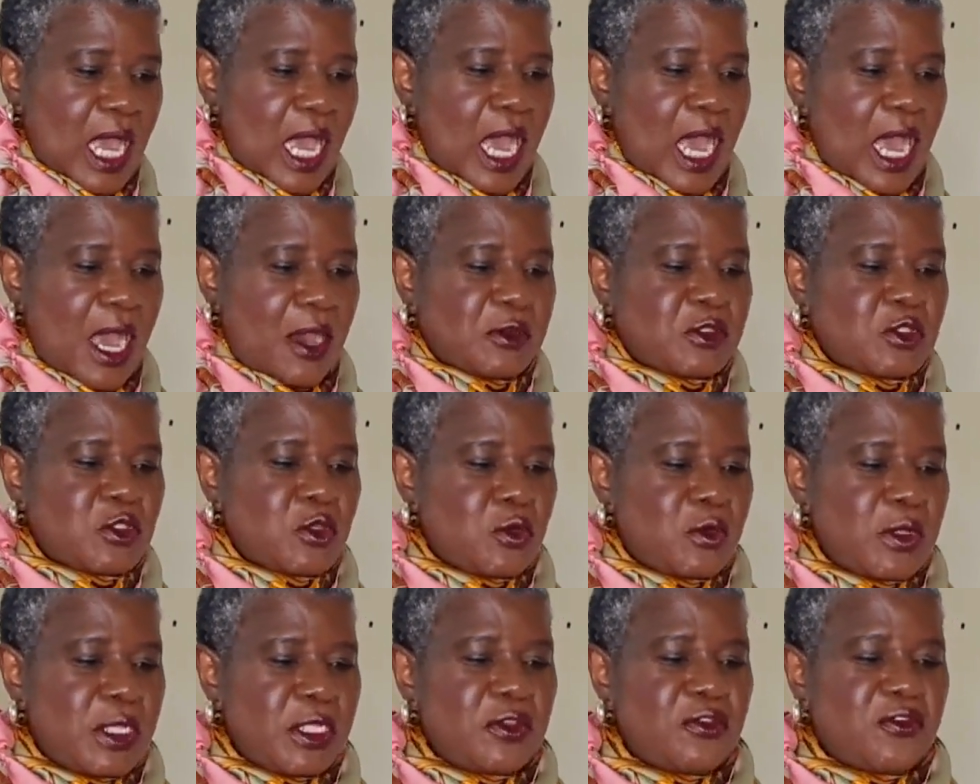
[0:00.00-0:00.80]
how to
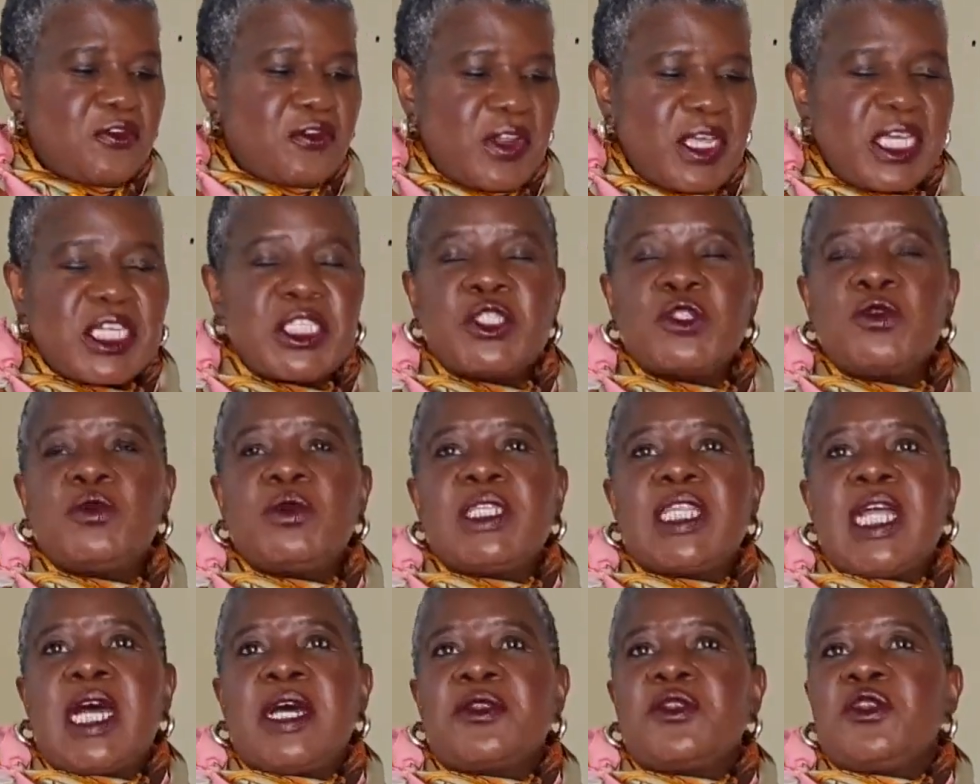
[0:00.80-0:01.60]
read French
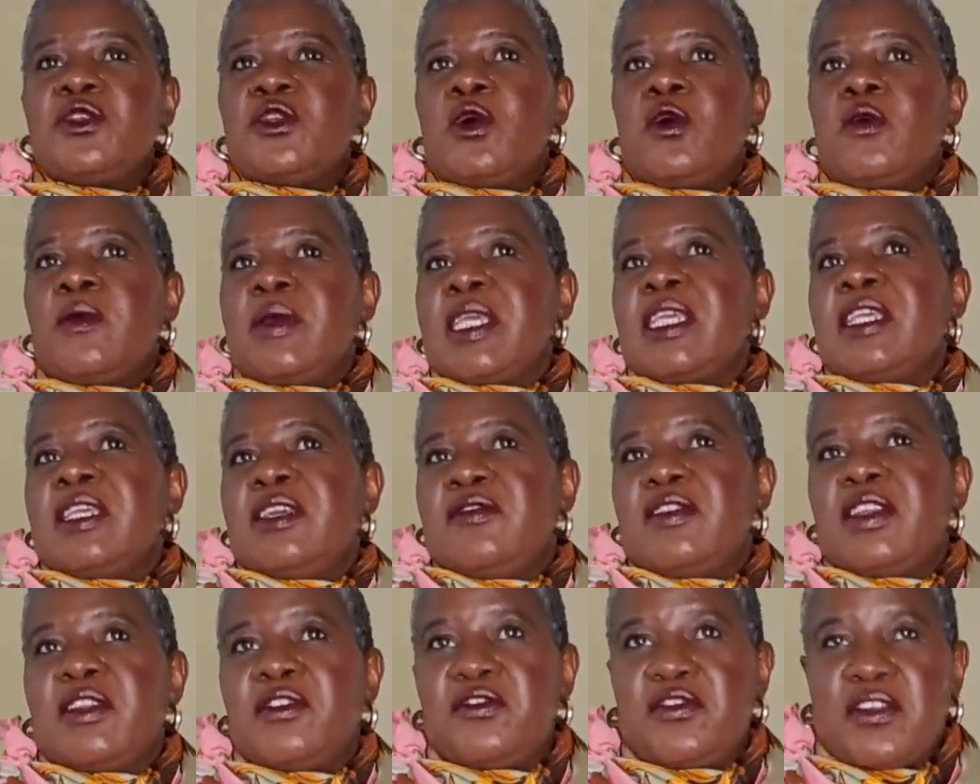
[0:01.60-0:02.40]
without knowing
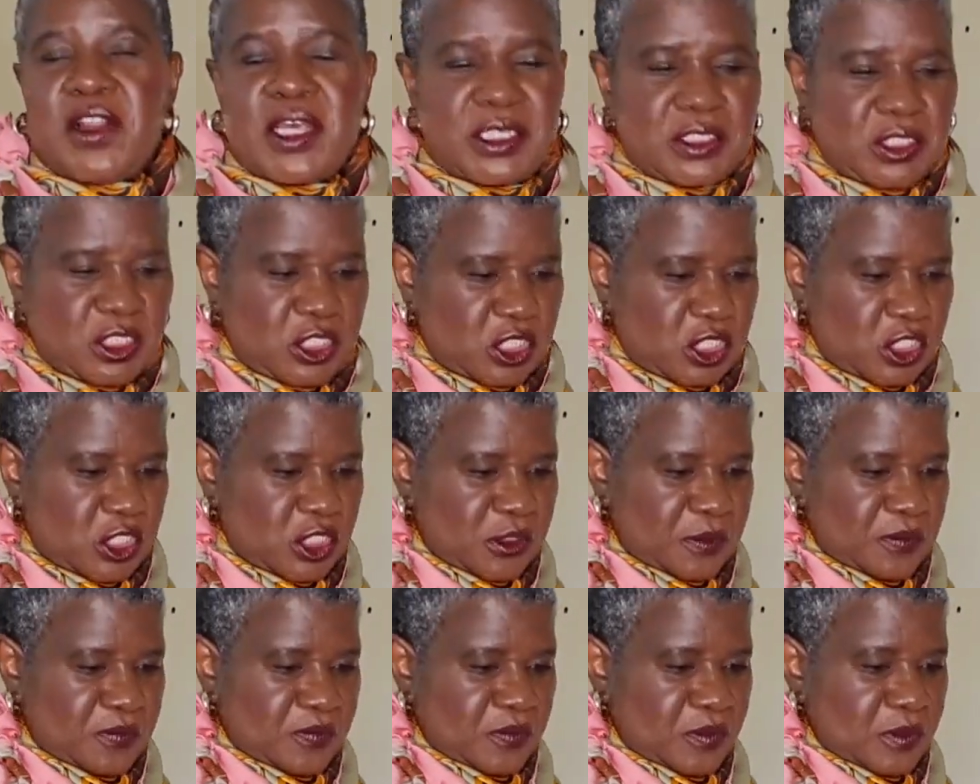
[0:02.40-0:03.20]
even French,
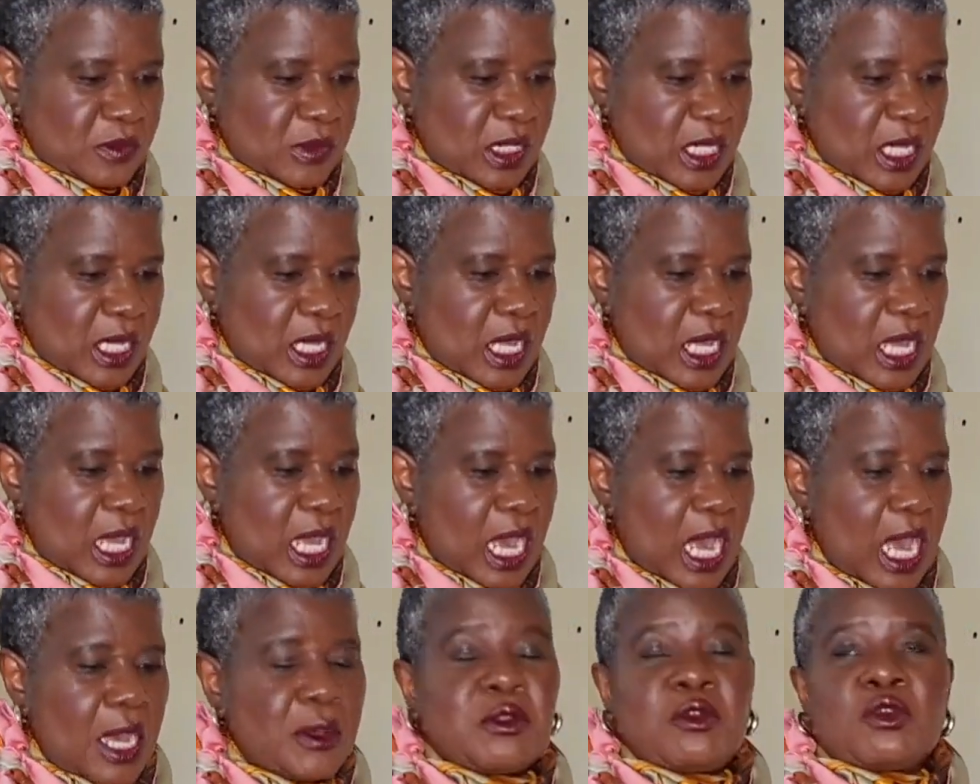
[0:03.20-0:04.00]

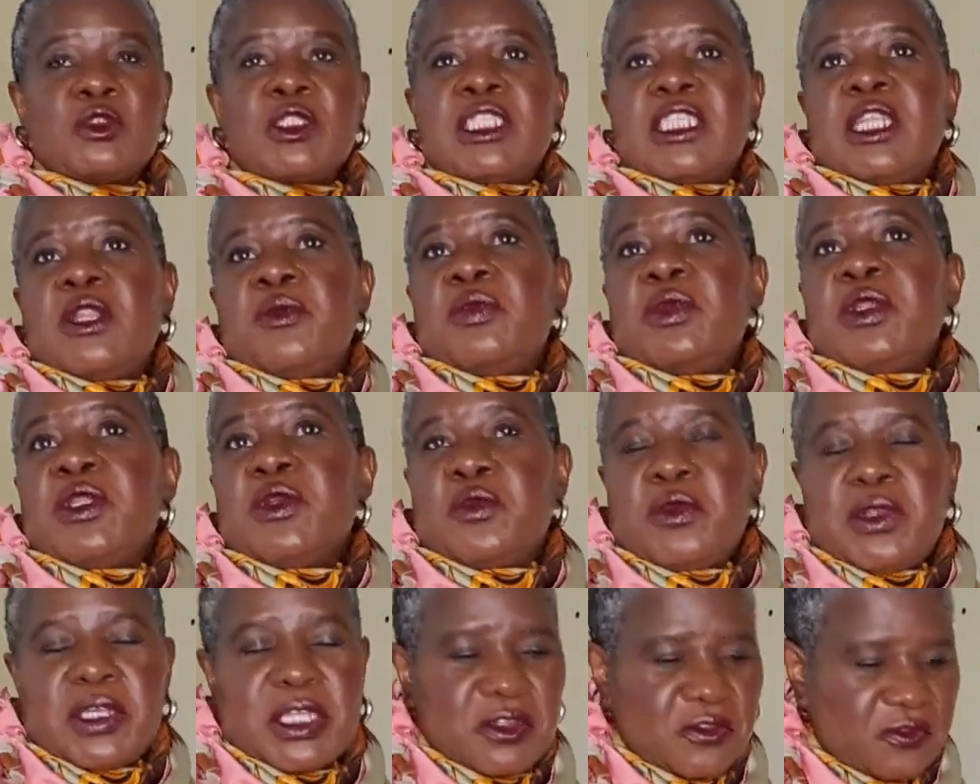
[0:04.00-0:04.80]
how to simply
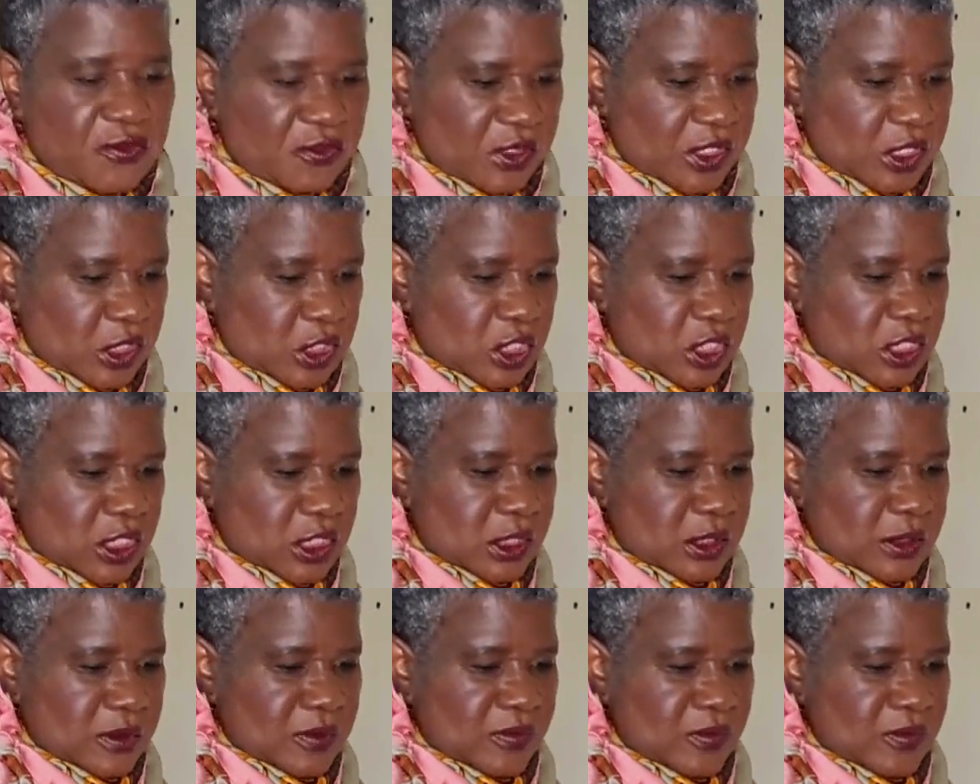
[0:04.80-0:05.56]
read French,